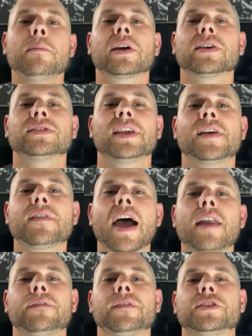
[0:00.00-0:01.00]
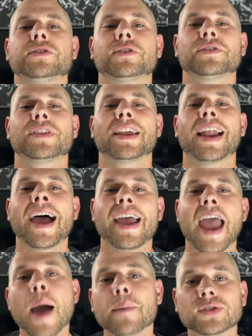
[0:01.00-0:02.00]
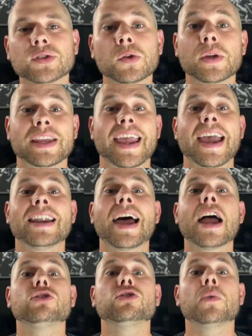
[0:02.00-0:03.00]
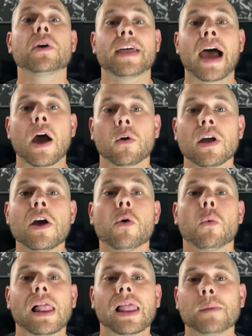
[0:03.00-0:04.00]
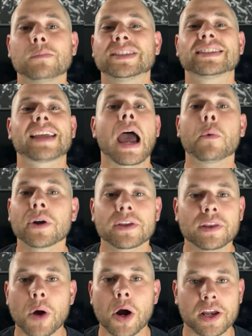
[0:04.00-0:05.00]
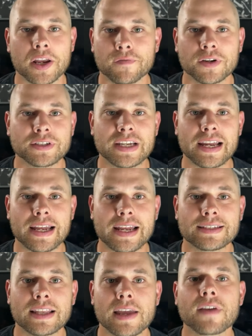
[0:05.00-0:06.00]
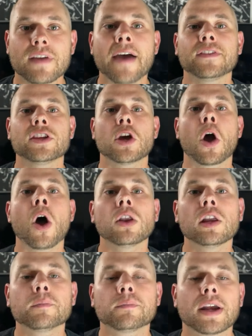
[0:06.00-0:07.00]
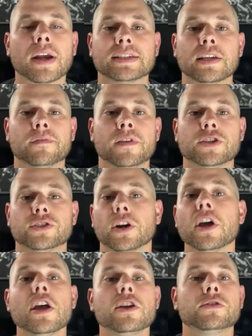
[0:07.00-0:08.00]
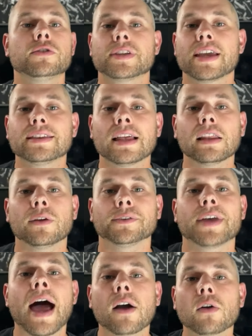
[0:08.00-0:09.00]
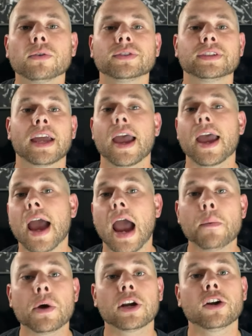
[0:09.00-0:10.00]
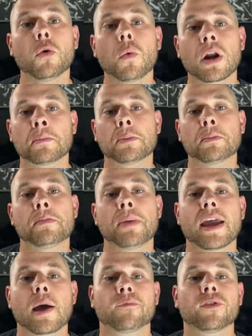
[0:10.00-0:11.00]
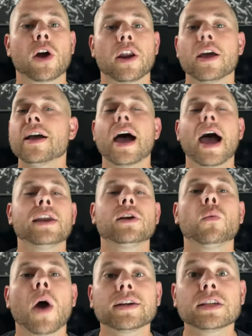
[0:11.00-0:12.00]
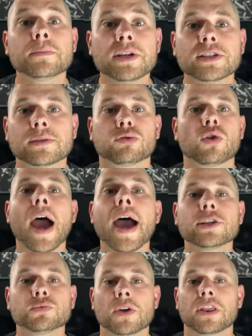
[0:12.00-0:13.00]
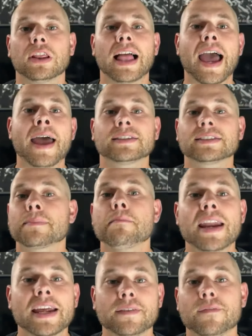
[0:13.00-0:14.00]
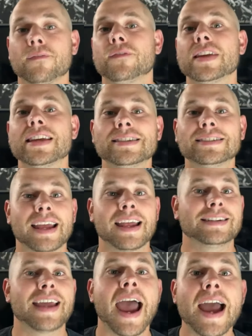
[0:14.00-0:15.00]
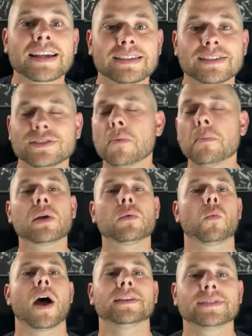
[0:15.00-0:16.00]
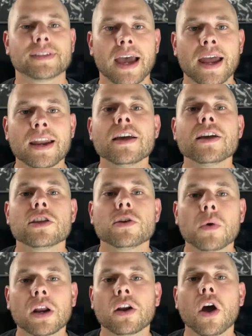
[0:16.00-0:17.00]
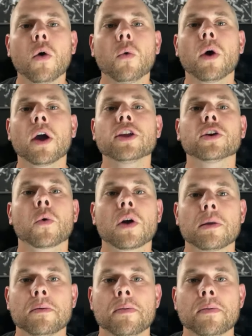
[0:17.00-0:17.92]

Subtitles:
because they've got features that I absolutely cannot do without while I'm scouring the market for tickets. They've got the all-in pricing feature. You just hit that little toggle, say, hey, I want to know what I'm going to be paying up front. I don't want to be surprised with last minute fees and taxes. Nobody wants that. You want to know what you're going to